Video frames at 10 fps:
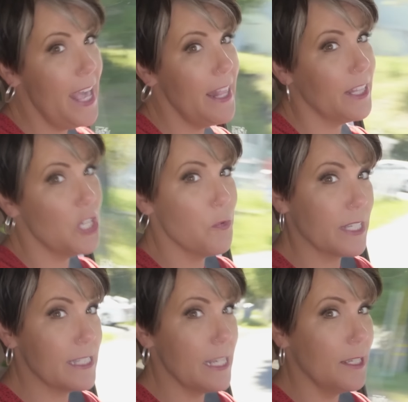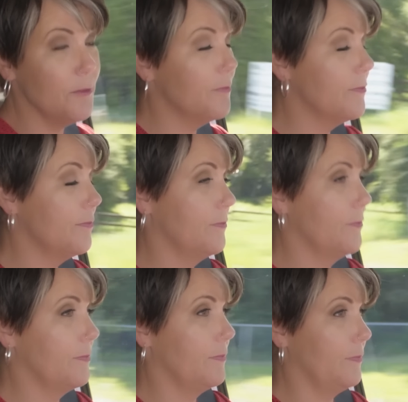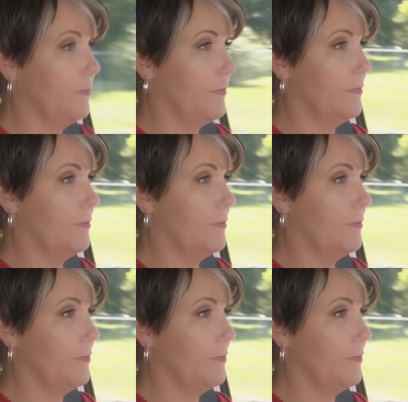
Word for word: that in the QX80. So